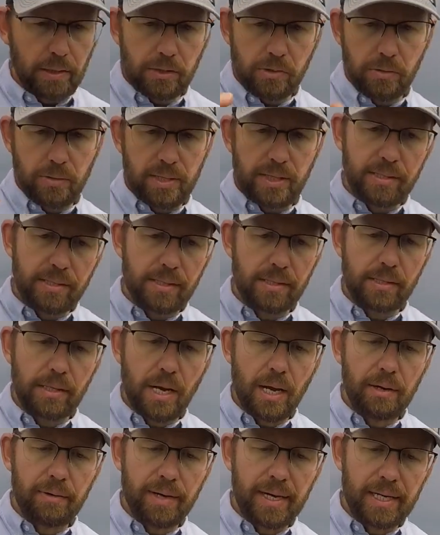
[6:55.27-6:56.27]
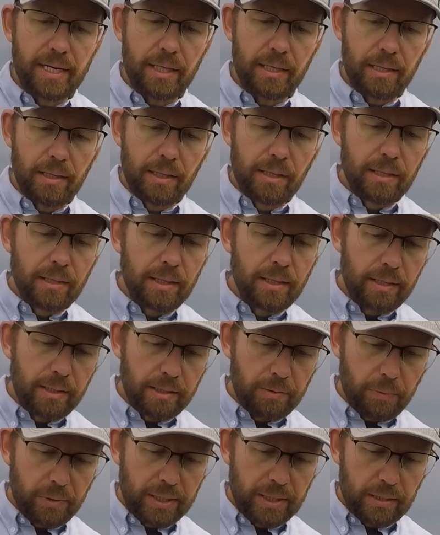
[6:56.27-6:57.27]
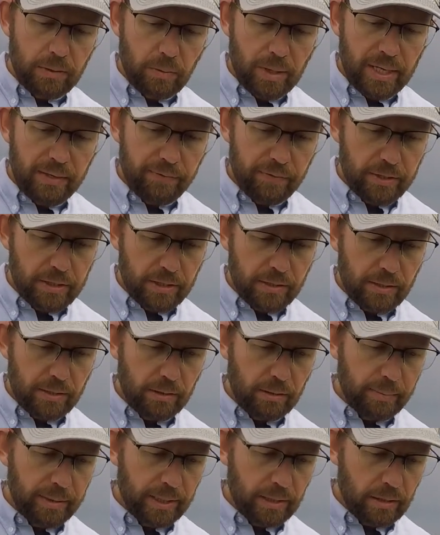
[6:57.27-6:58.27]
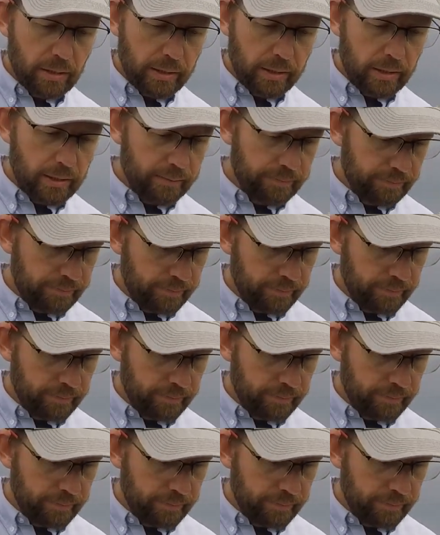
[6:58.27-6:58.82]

So this is not ready, and we need to wait for just a little bit longer.